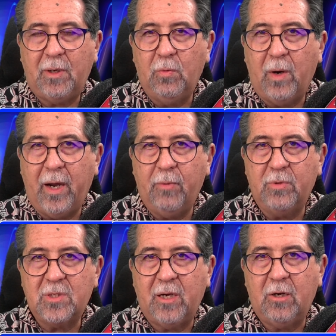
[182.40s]
me explain why
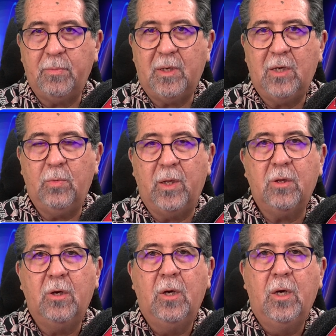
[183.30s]
it was there to begin
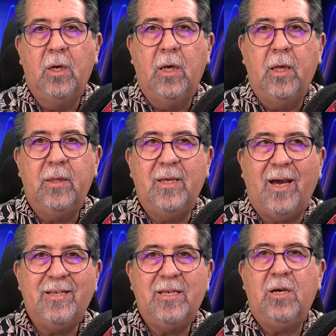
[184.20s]
with.
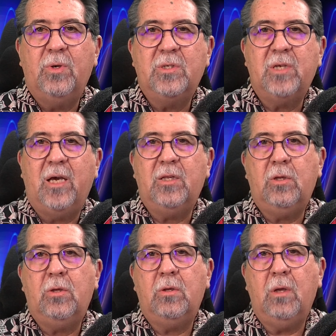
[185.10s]
The idea was that
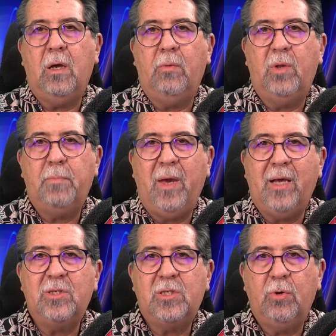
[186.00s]
with
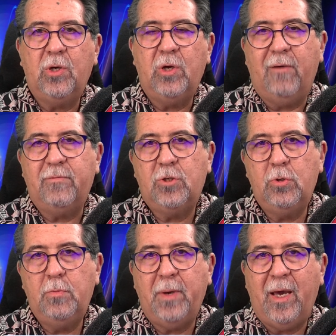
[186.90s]
band steering, you have
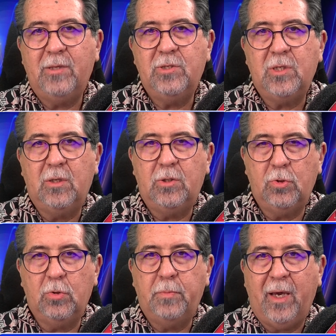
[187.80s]
two bands in a
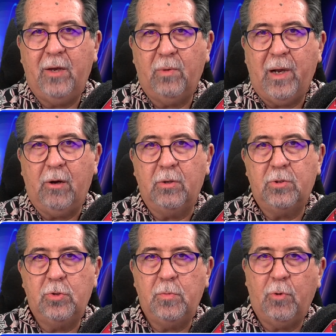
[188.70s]
dual band
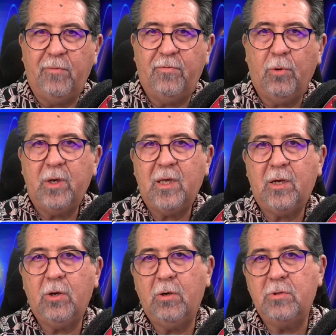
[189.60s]
router, 2.4
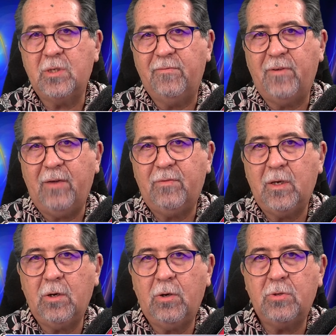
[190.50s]
gigahertz and 5
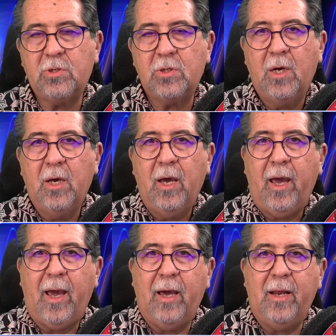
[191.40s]
gigahertz.
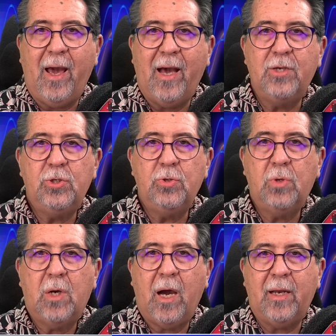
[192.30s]
And as
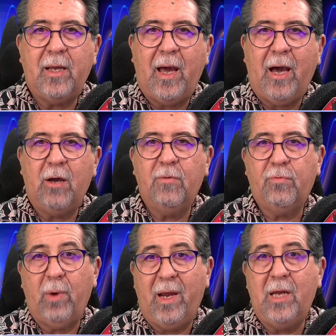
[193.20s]
you got out
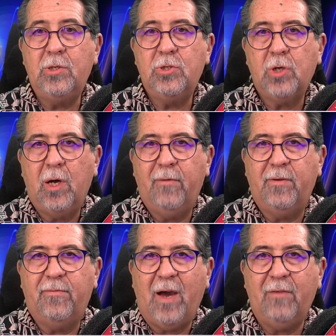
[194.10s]
of range
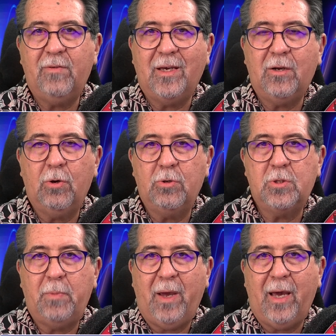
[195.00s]
of the 5
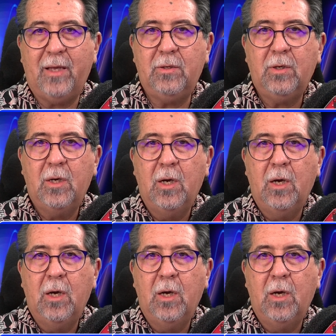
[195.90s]
gigahertz band,